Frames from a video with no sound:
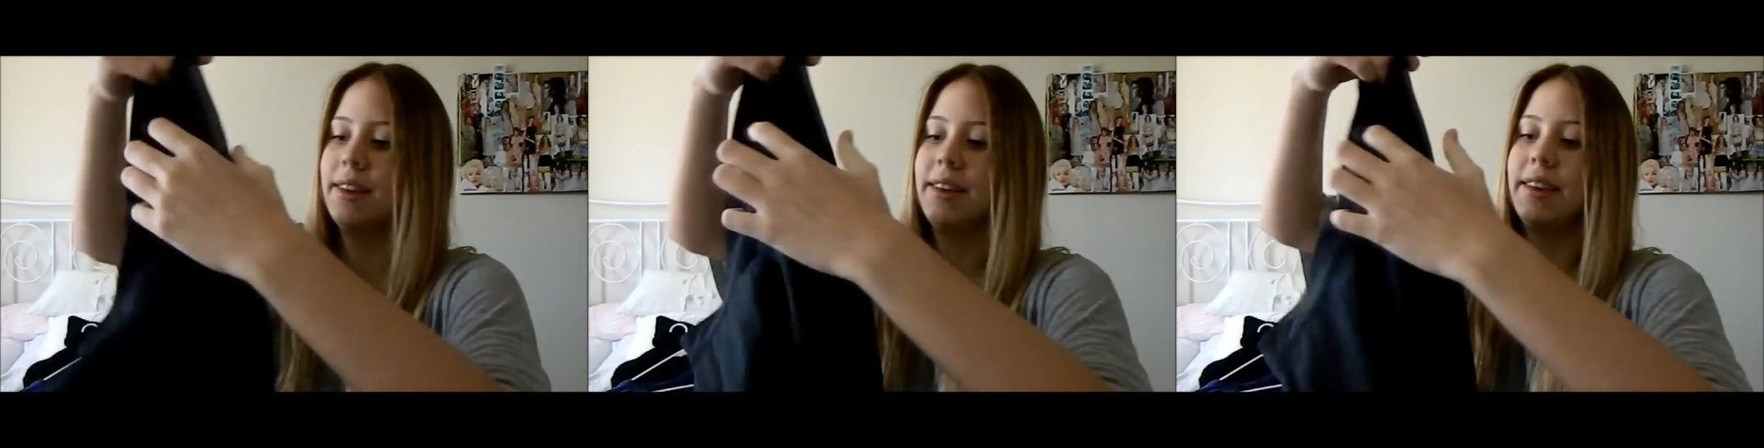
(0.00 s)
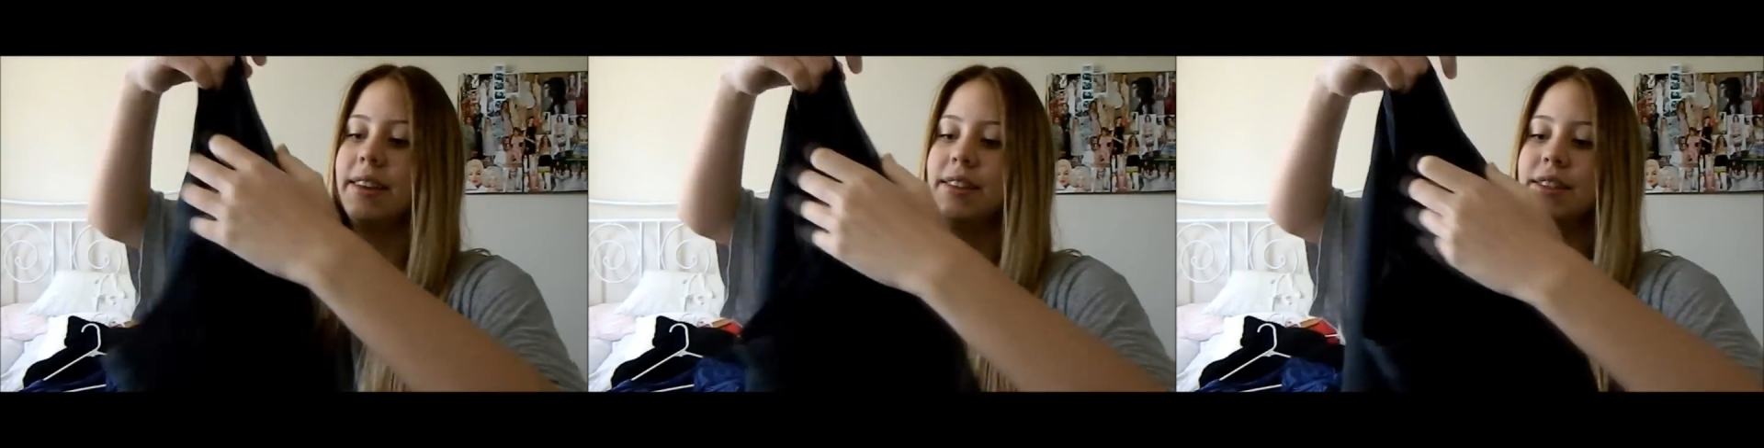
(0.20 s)

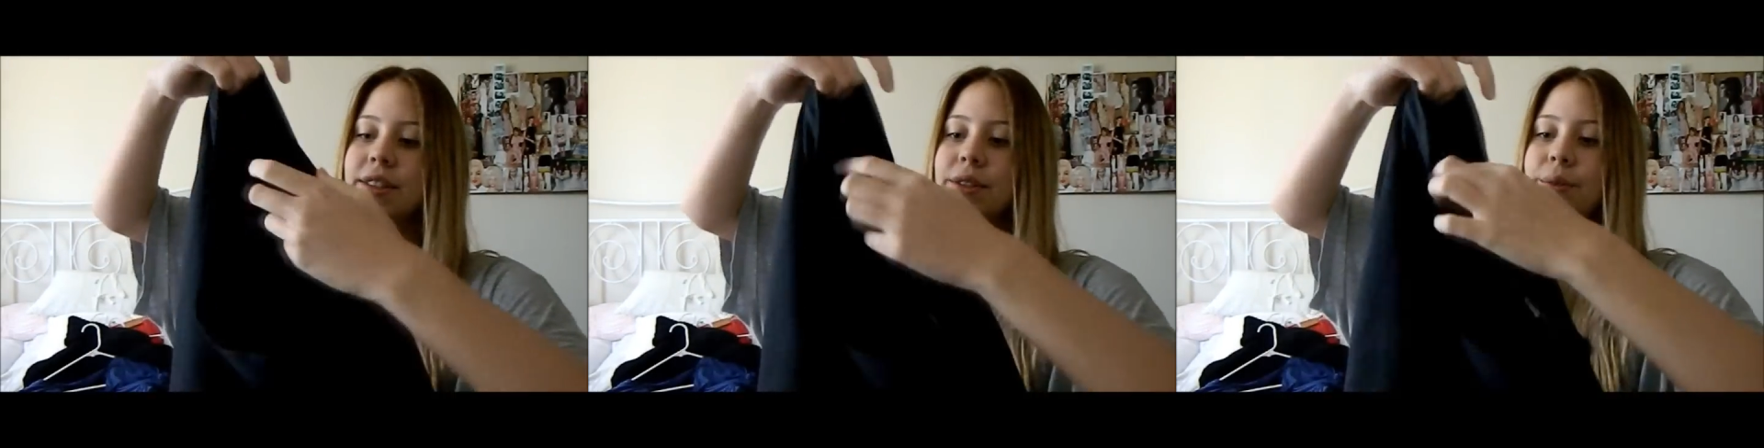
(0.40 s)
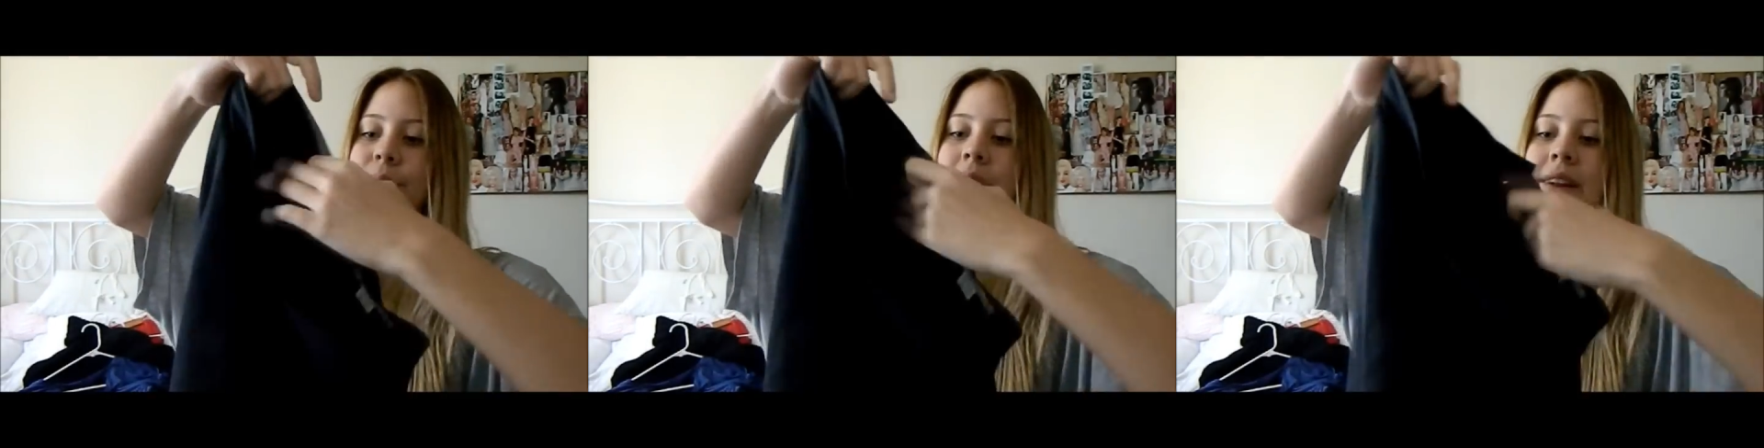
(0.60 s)
is
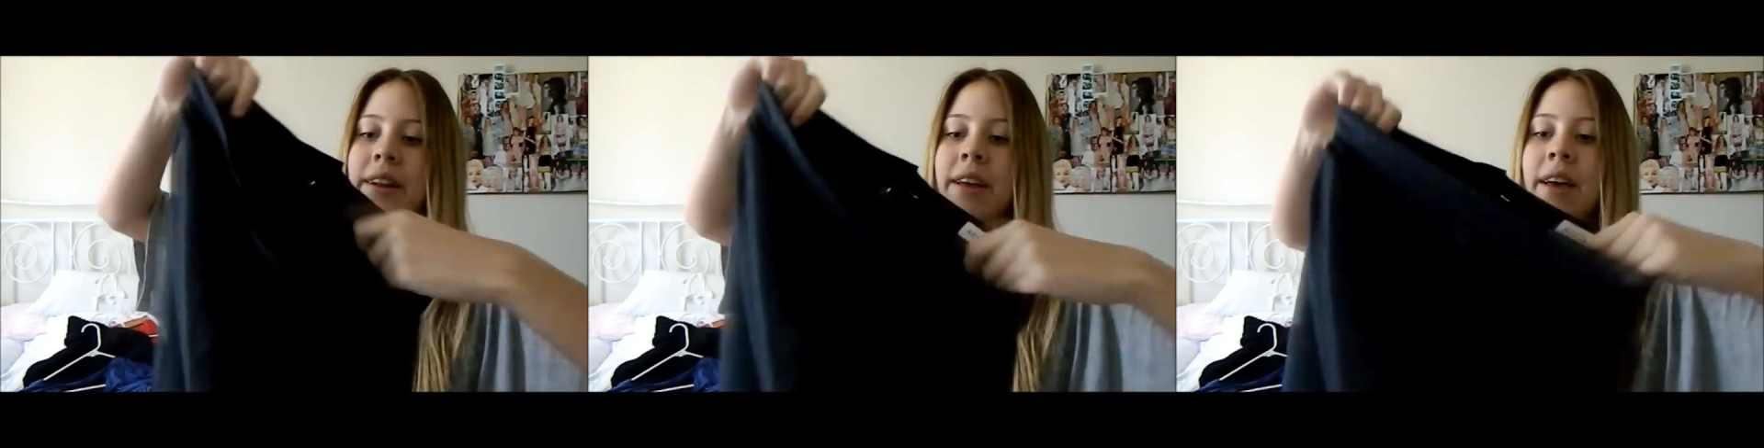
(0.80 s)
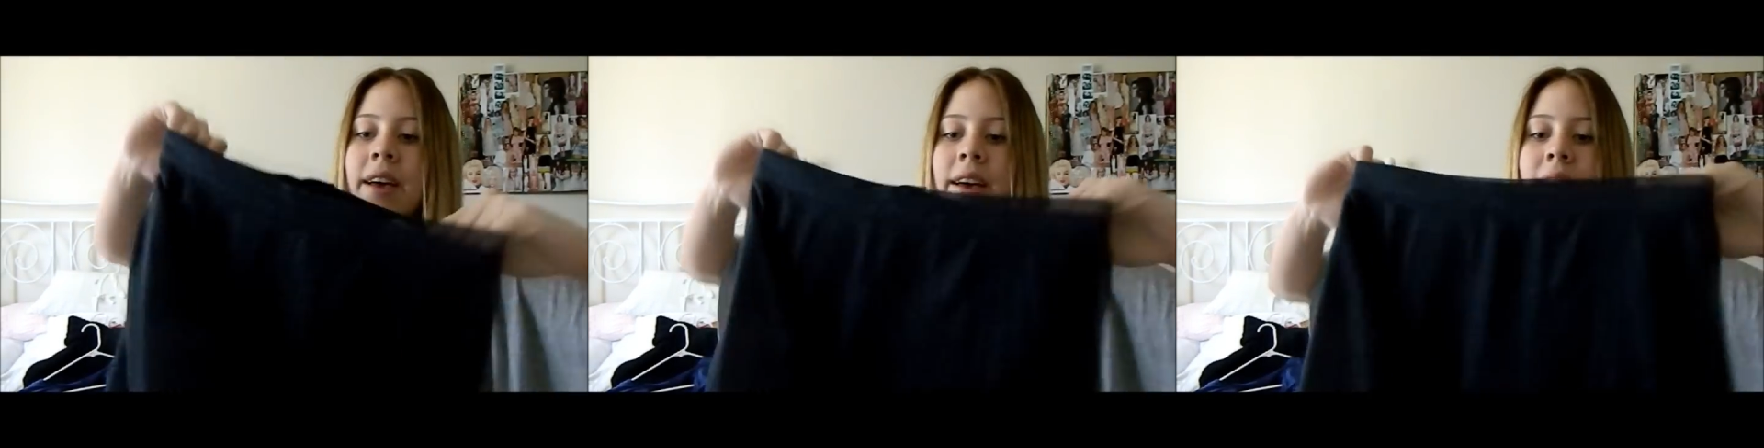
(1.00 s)
the one
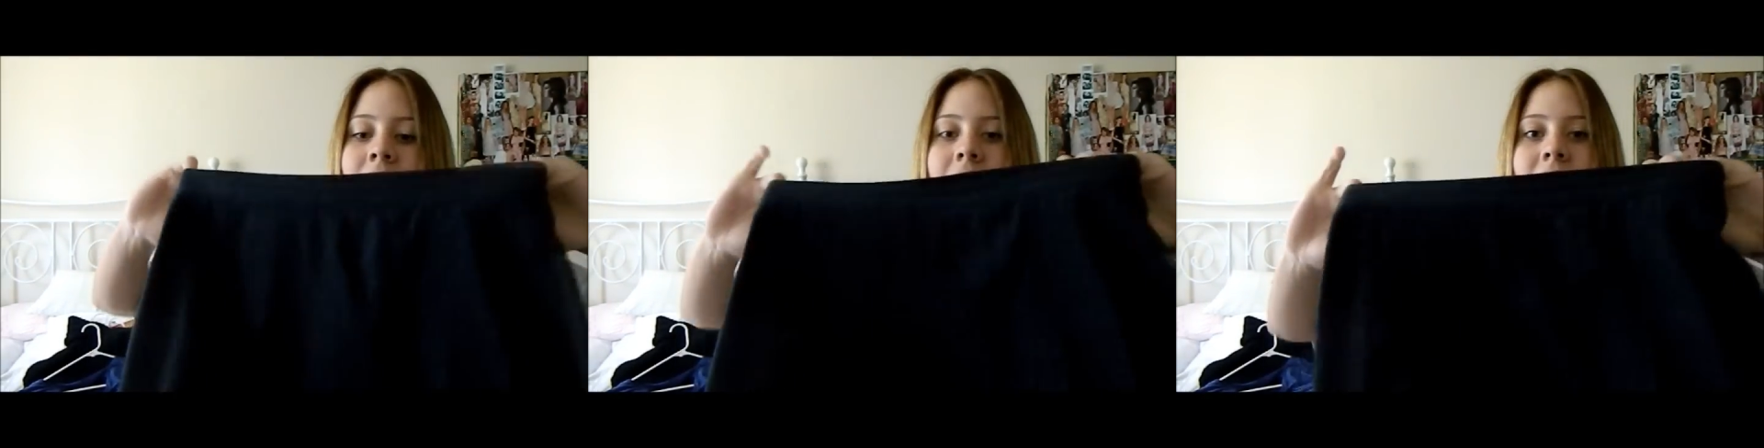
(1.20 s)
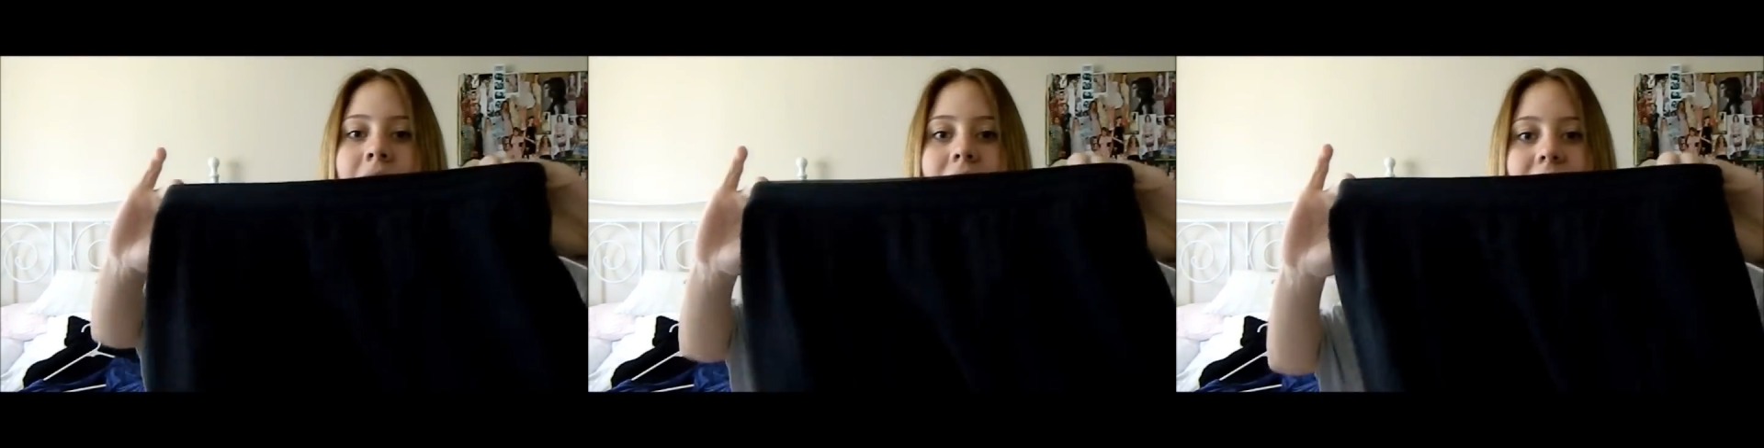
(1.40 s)

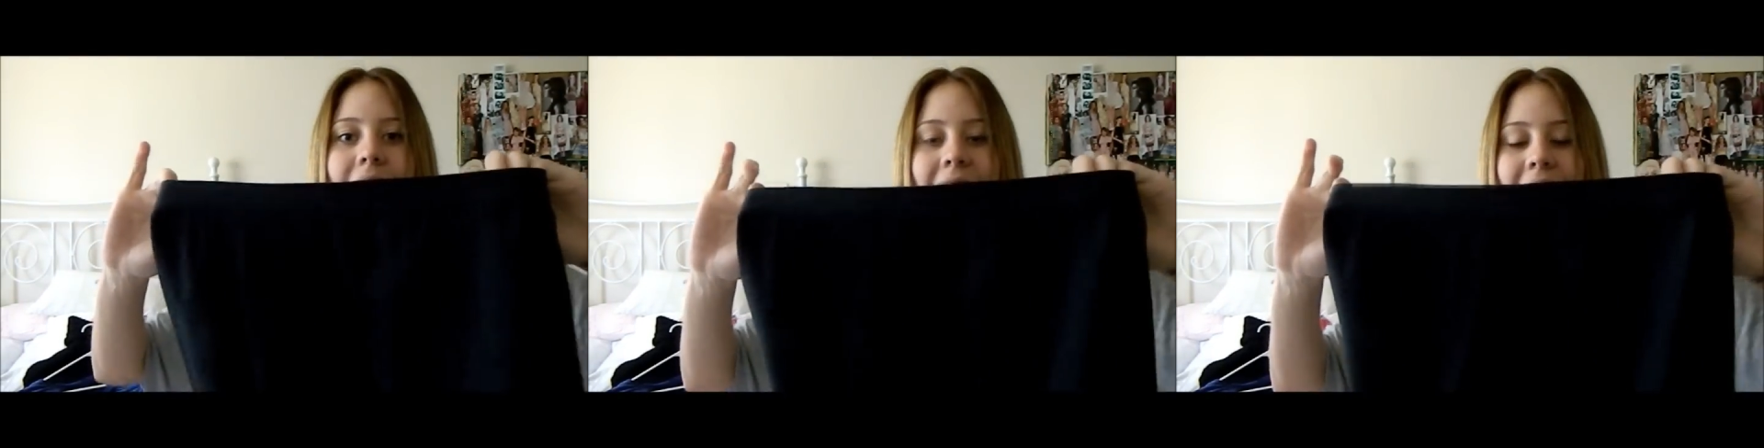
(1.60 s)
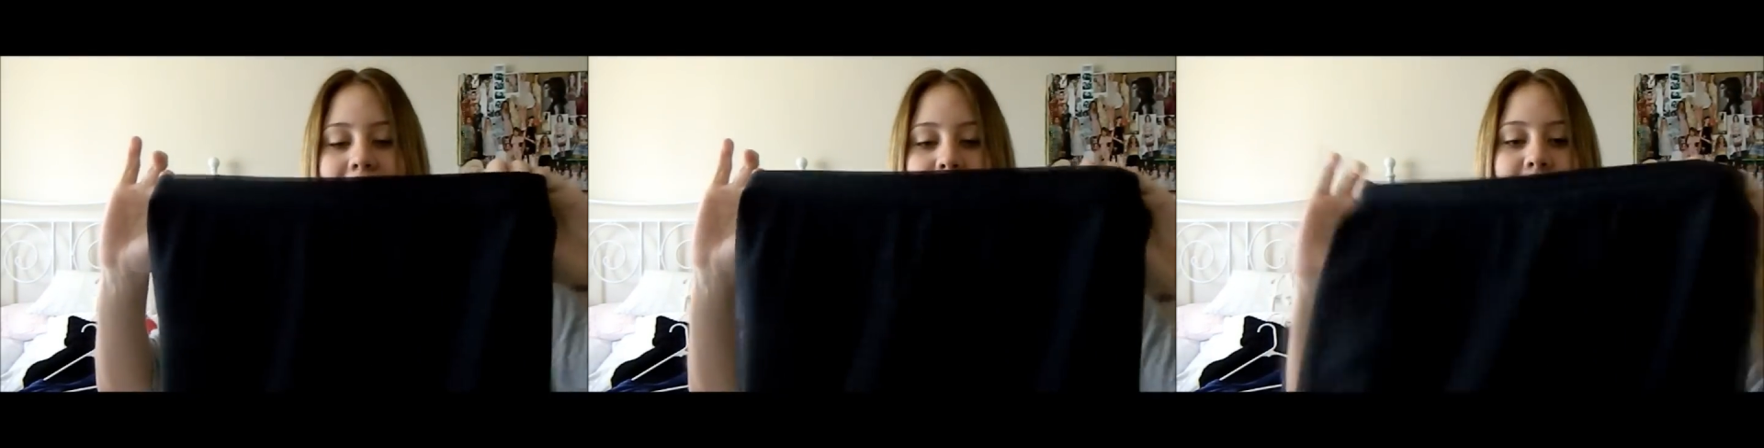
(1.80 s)
it
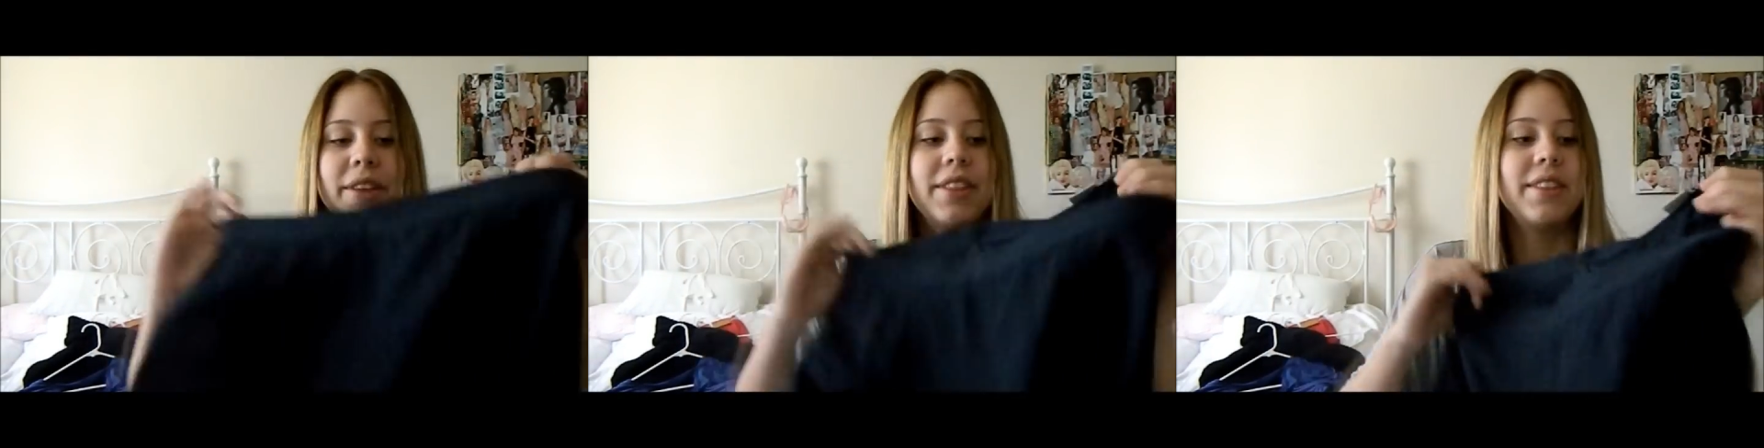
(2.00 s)
came with.